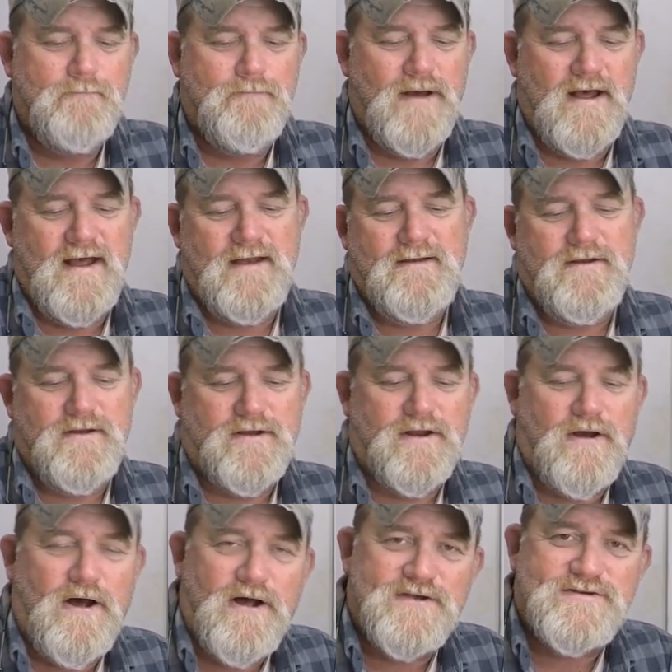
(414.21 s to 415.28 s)
But you
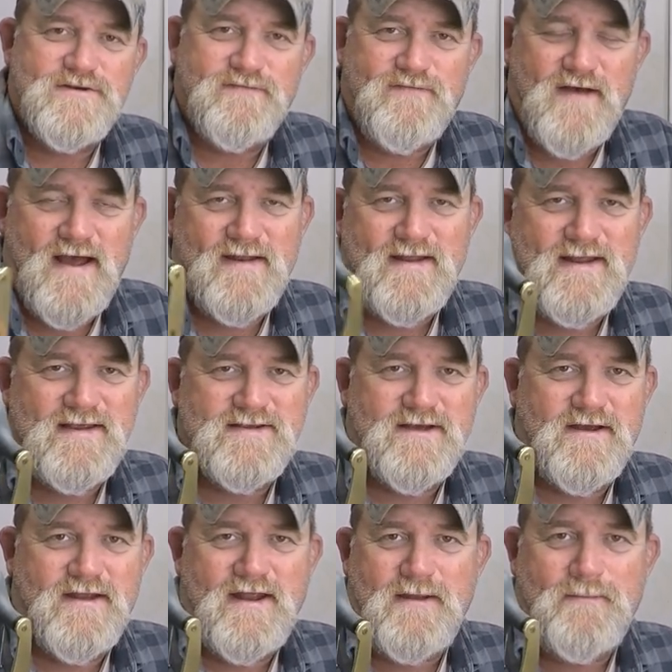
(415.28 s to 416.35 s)
can also find these
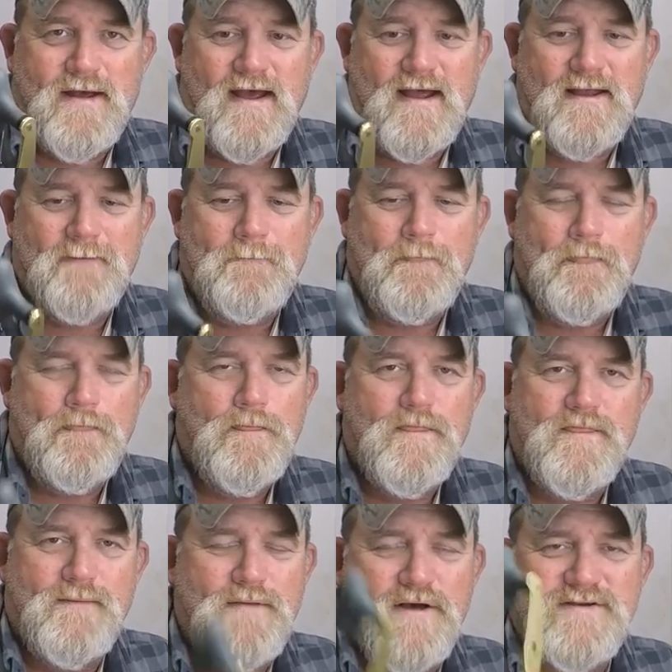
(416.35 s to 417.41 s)
on eBay.
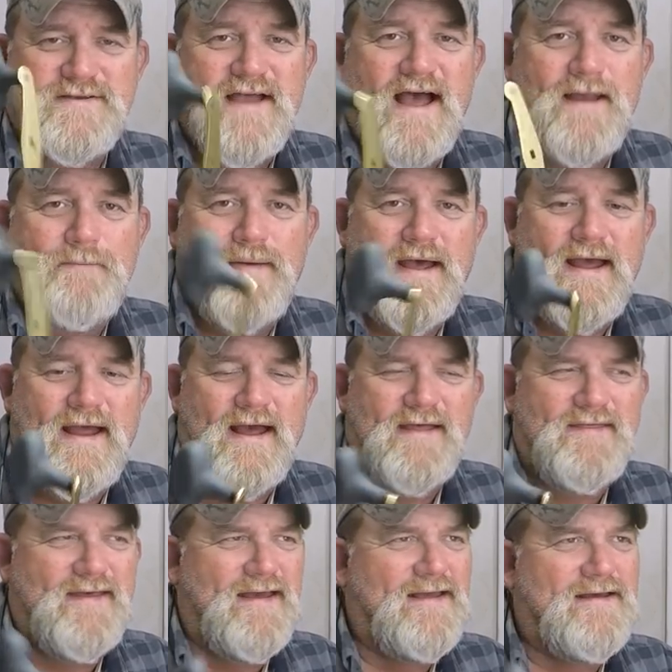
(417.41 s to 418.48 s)
The most I'd pay, I
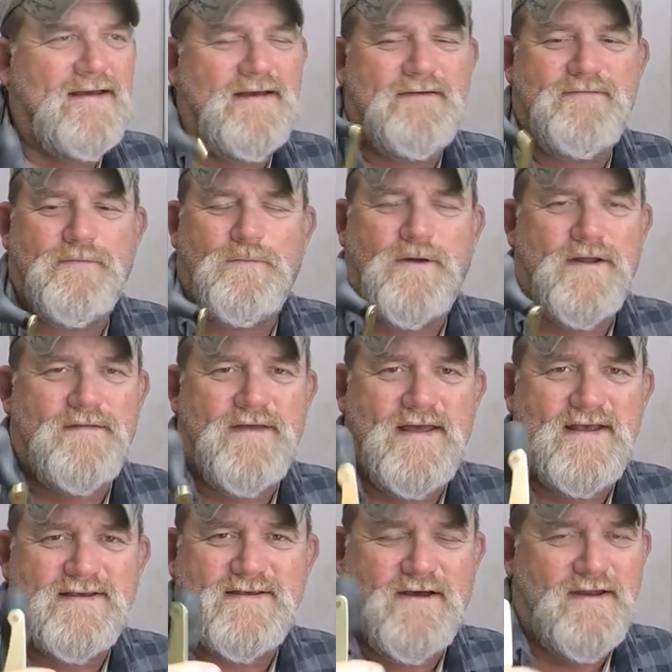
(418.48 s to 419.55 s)
think, for one of
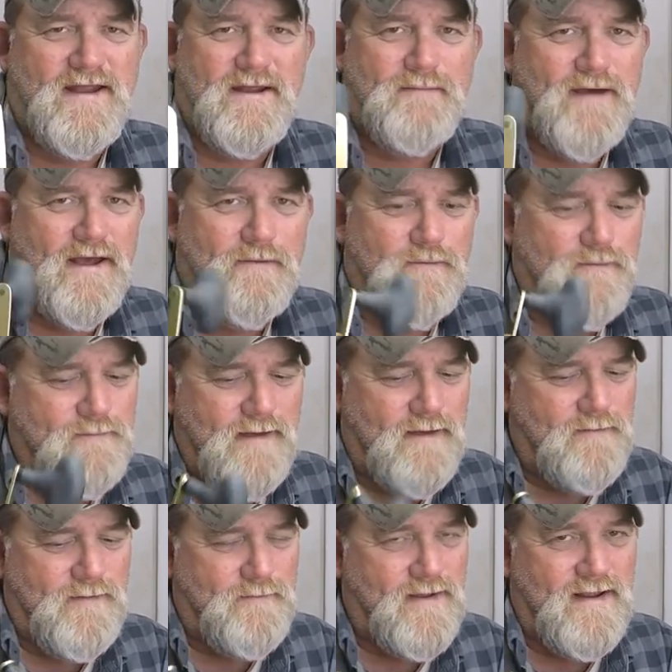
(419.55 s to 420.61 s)
these on eBay would
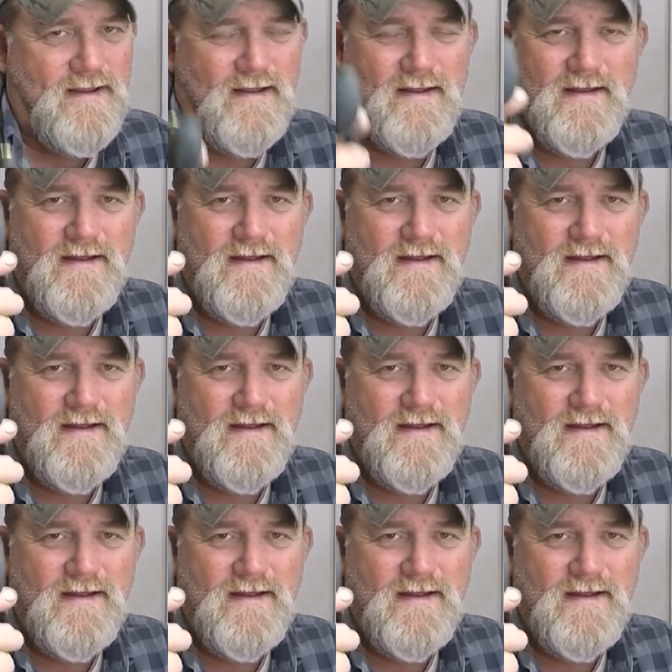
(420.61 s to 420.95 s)
maybe be